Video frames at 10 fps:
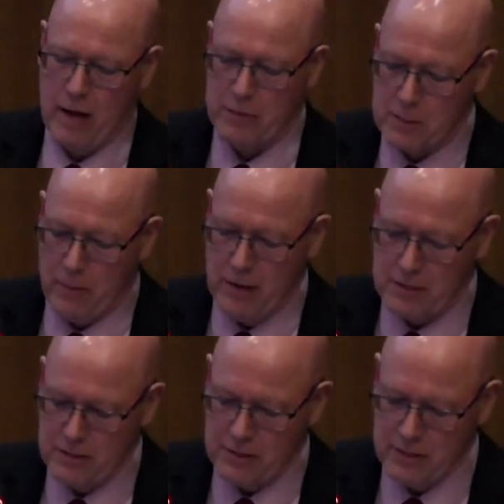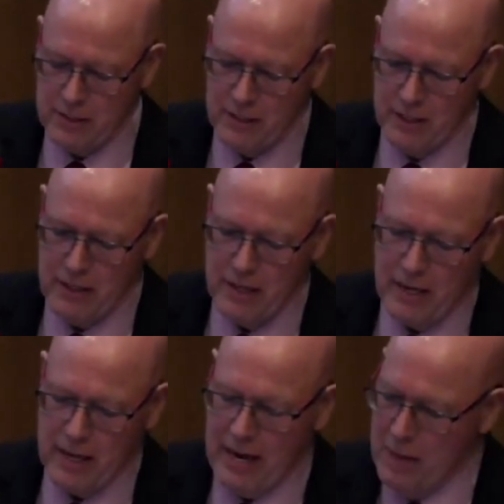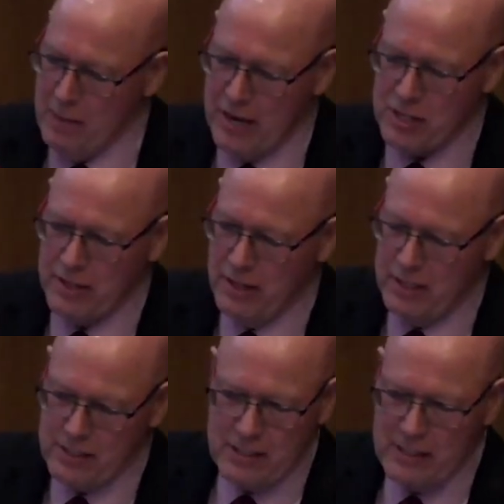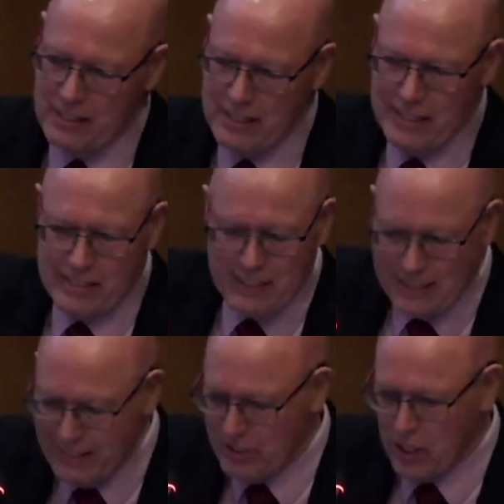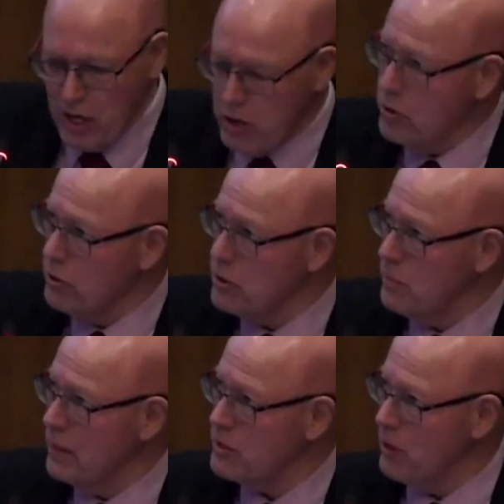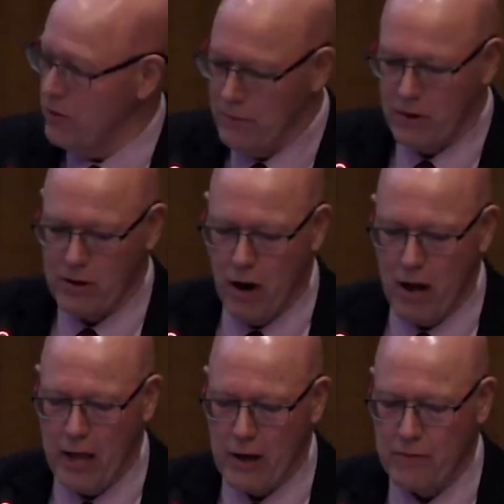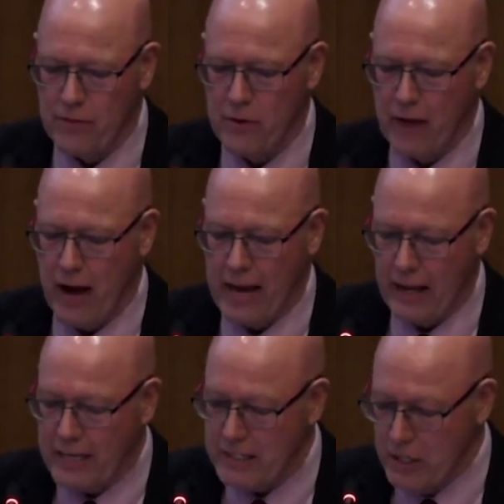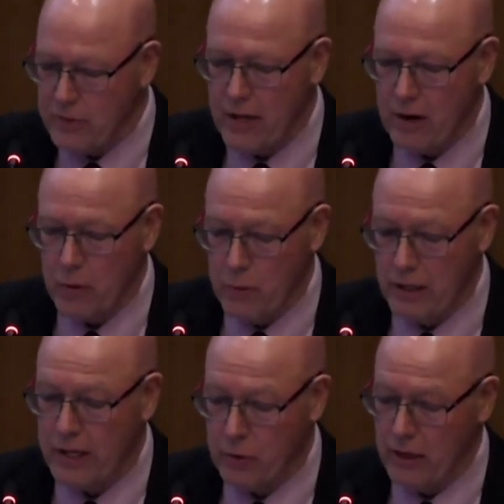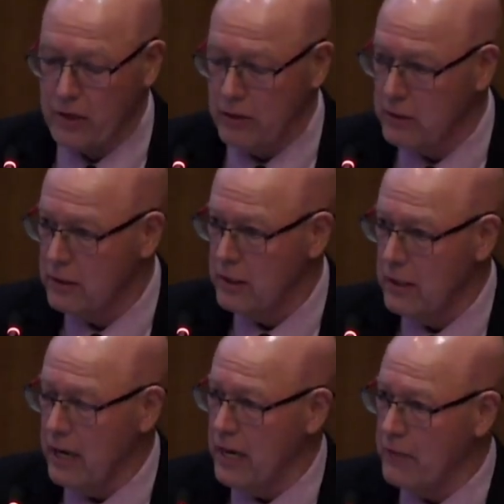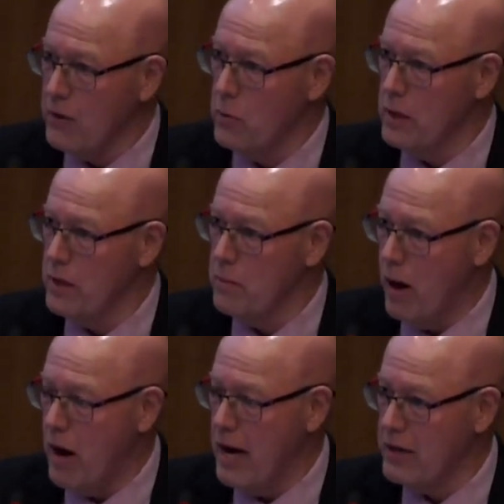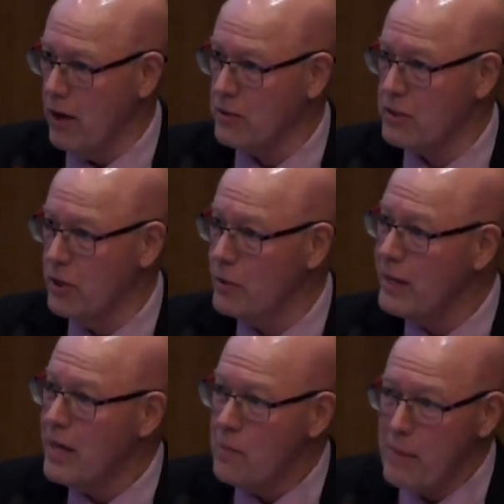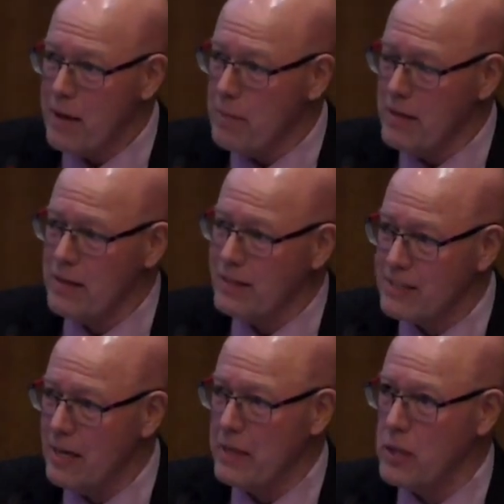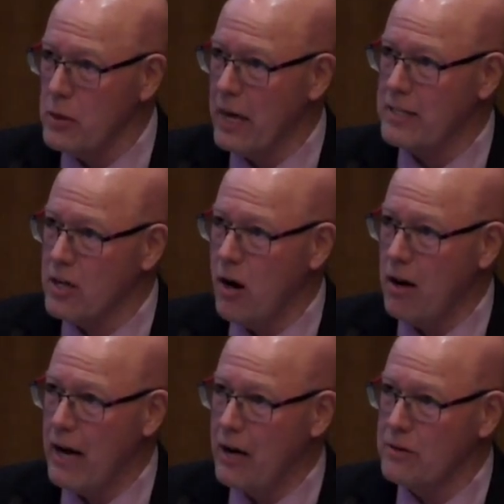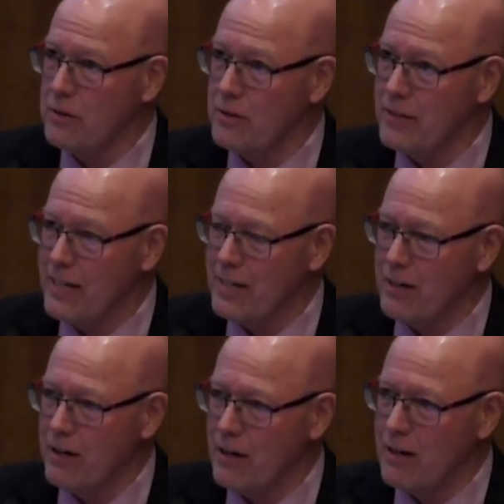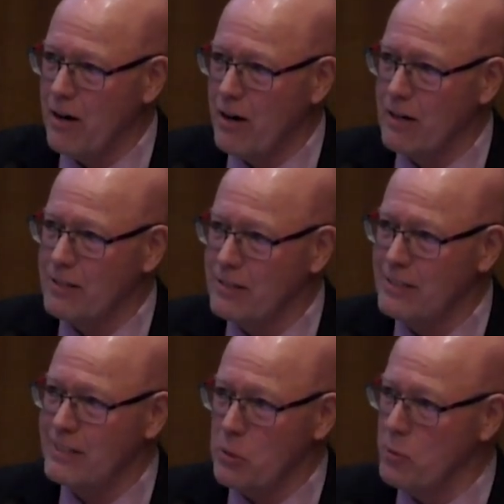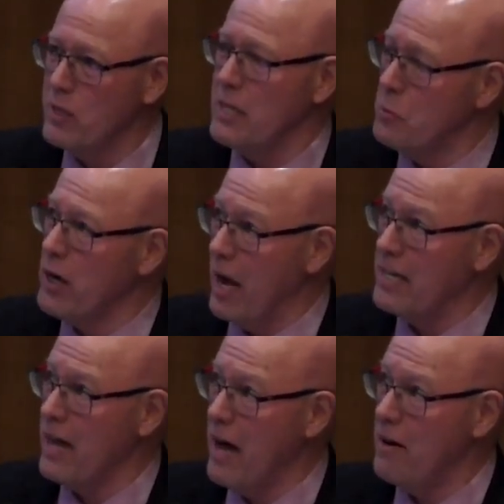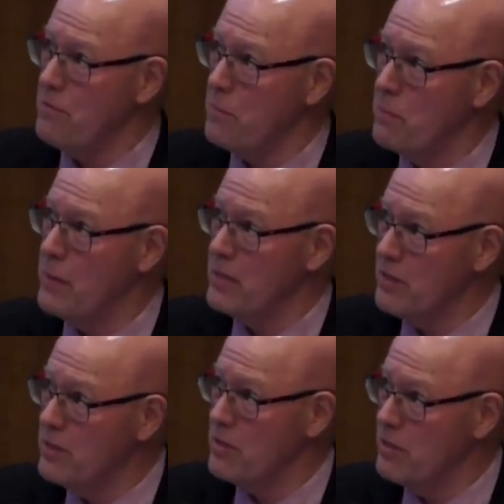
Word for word: about responses? And I imagine the list is is huge, but sort of call out a few of the highlights that you think are really critical. And if you wouldn't mind, also maybe some that you'd like to call out that are, are you really would like to have, but